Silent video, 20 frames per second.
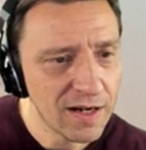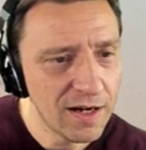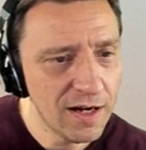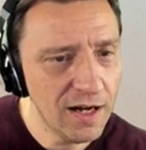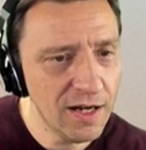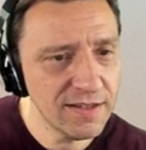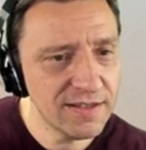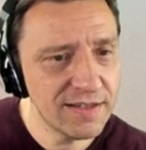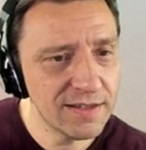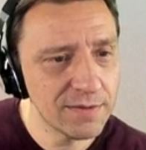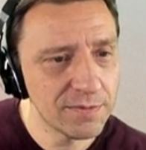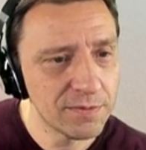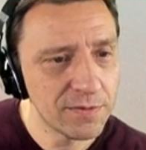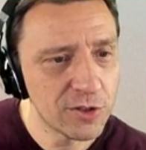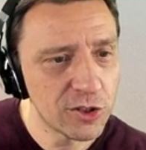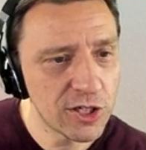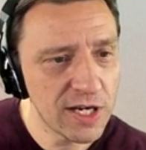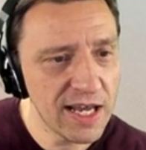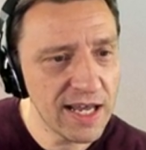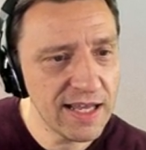Awesome,
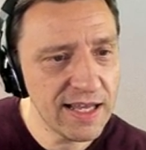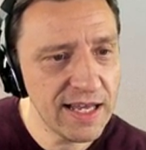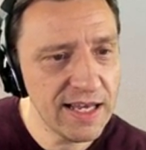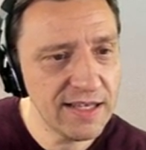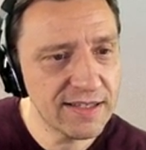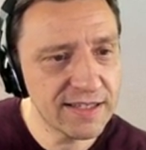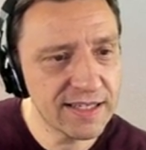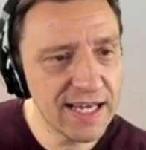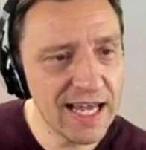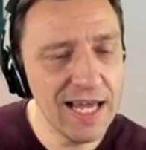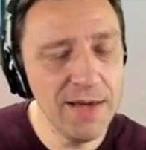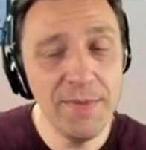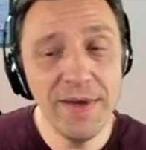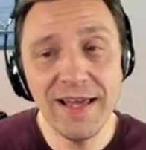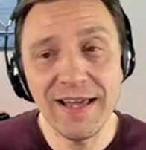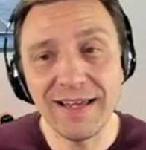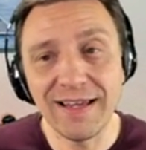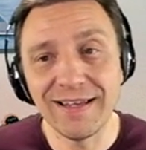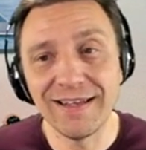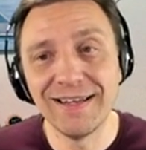J D's
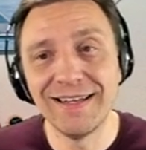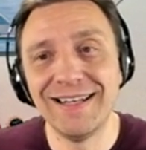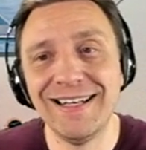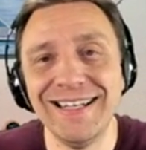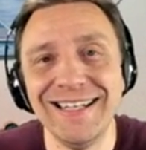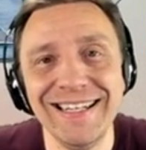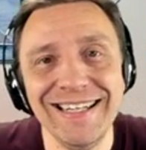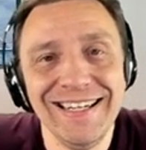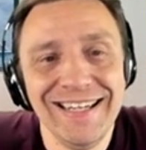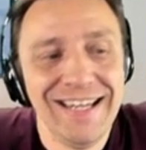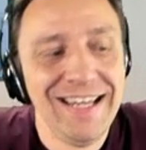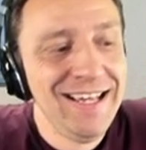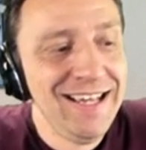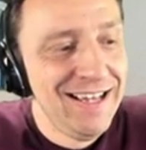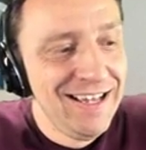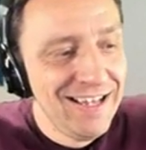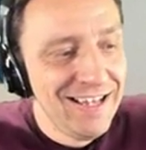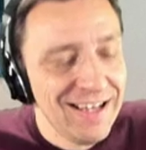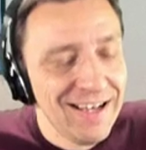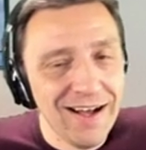Gaming.
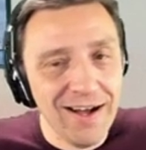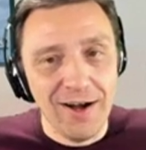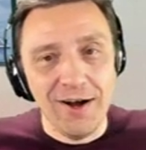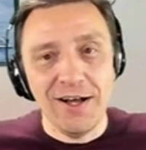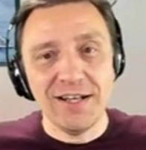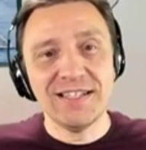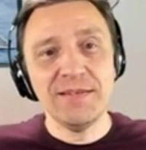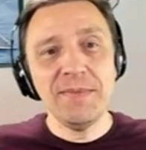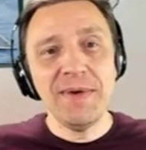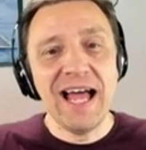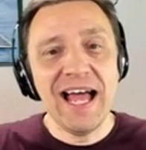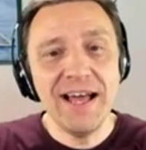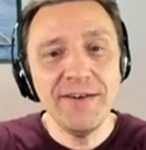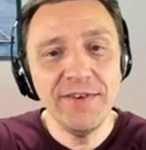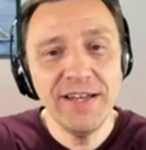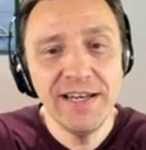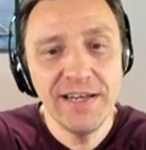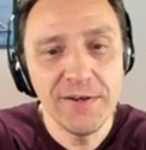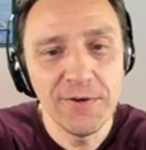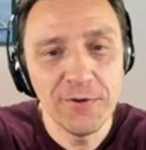Awesome having